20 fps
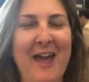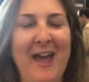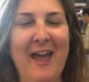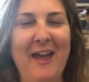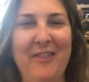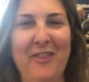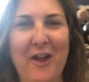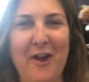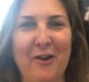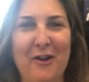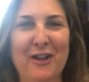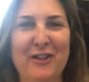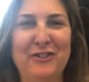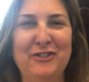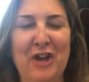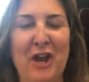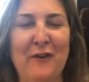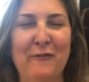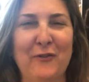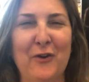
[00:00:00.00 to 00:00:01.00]
Hey there,
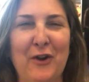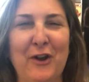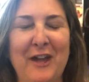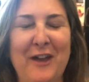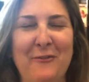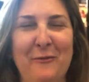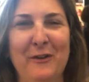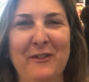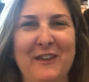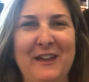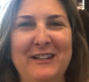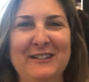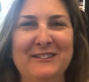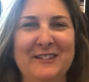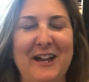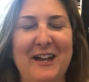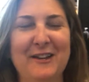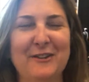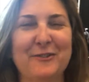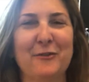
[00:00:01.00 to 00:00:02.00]
it's Jennifer again with
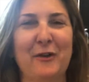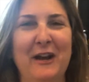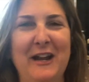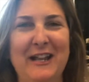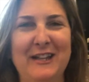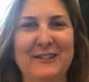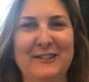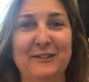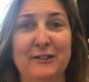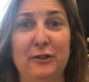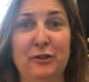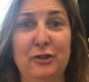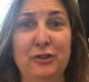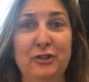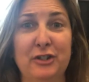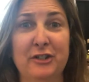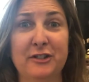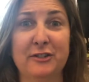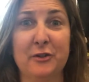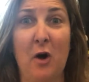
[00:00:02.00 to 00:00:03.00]
Insight Training
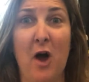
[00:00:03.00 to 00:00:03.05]
Solutions.